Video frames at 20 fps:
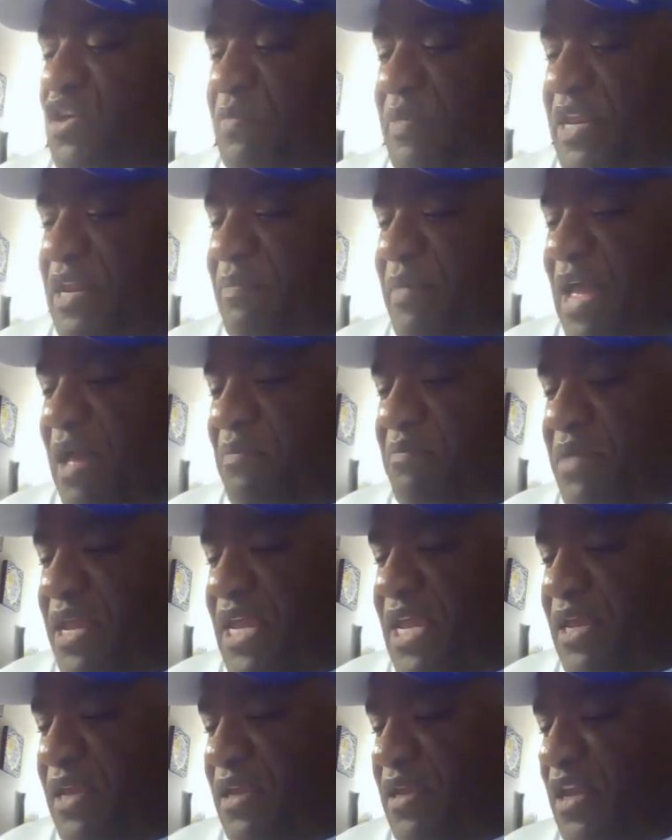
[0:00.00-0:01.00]
bit about
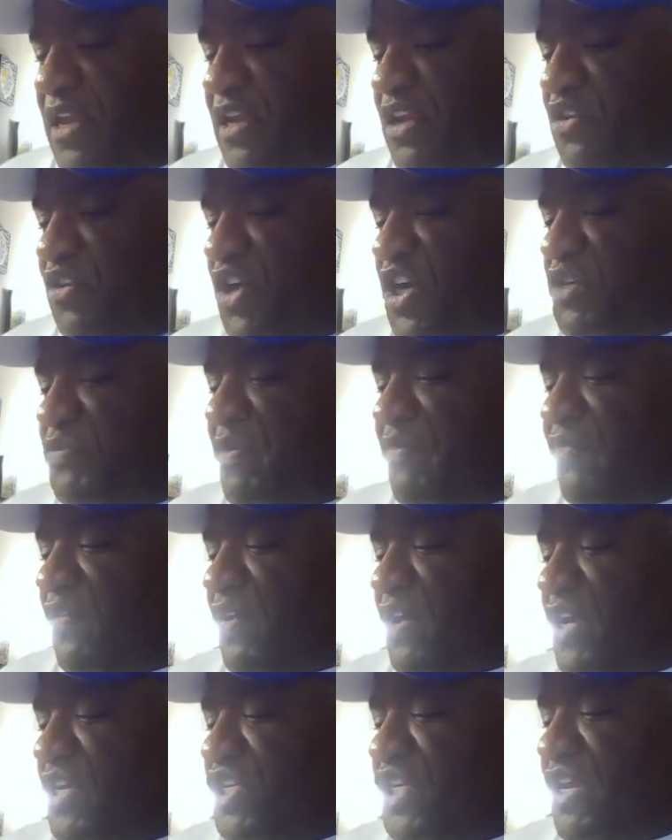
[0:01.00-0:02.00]
me, encouragement for
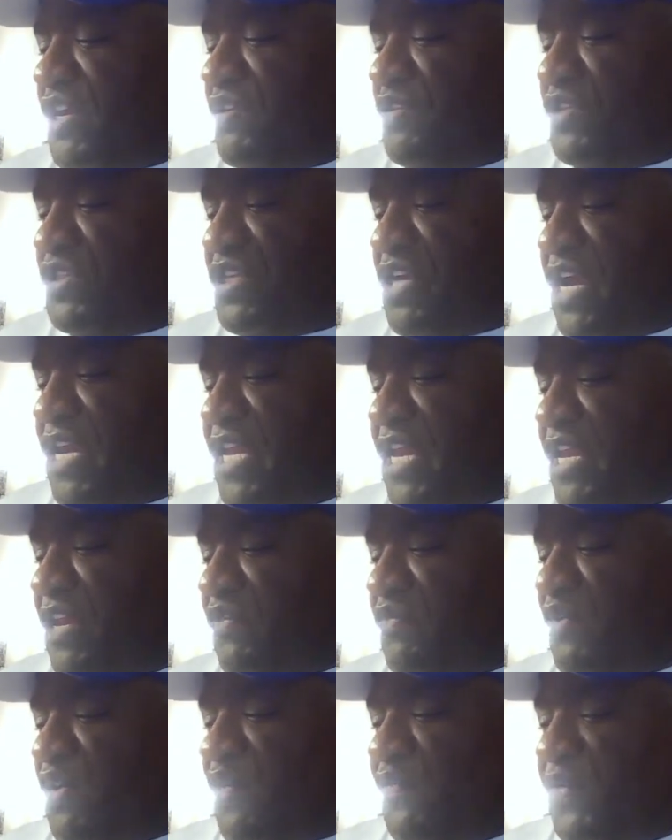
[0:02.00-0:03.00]
continued study and
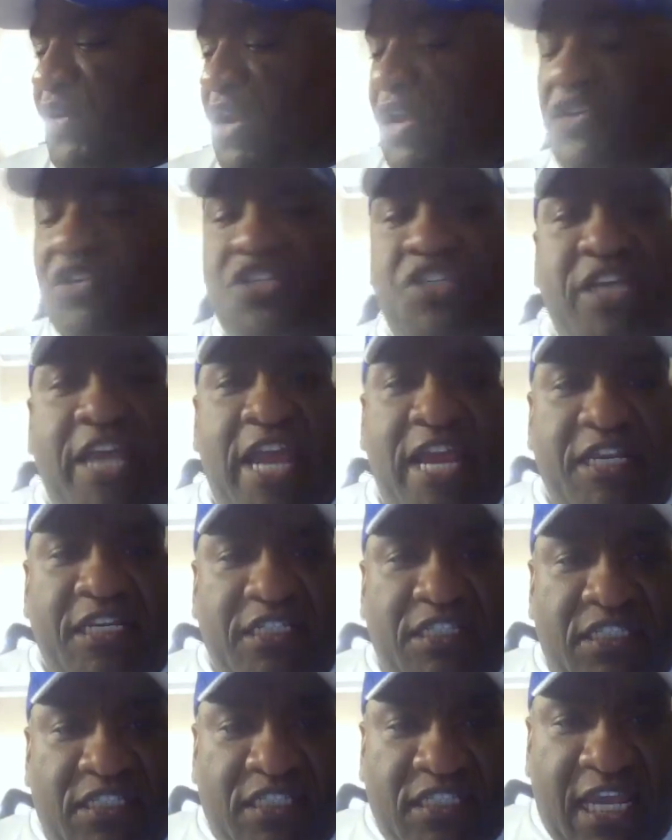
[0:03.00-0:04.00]
growth and understanding
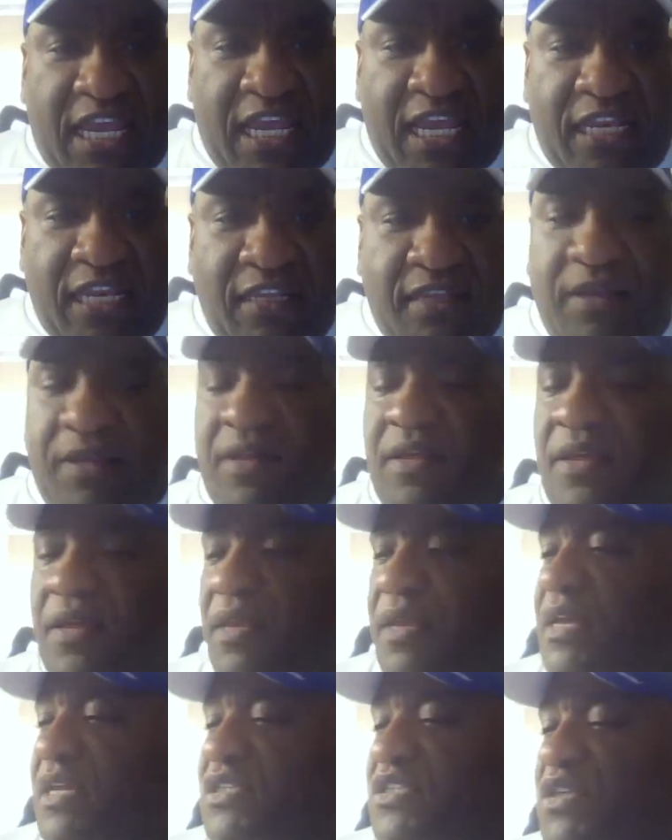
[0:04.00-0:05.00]
sin.
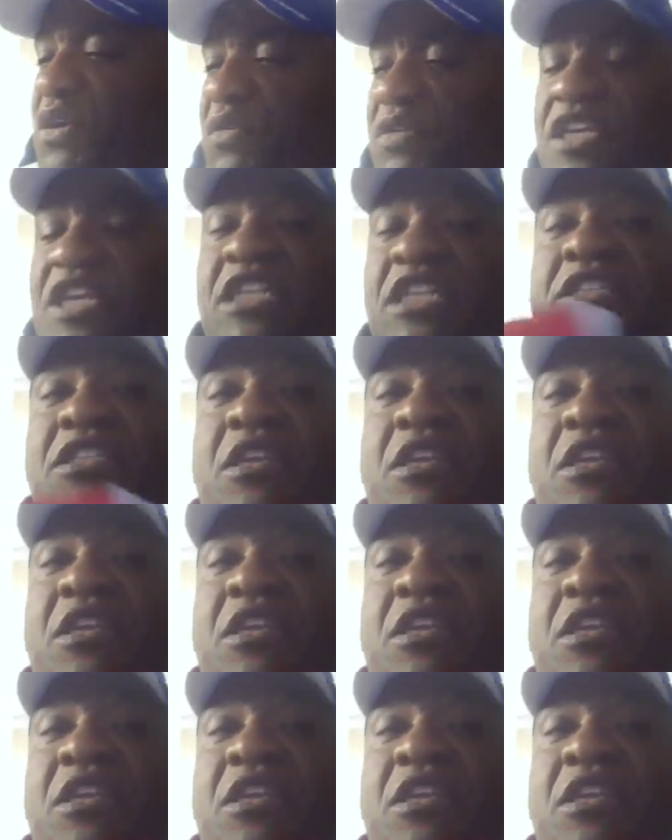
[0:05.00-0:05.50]
So there's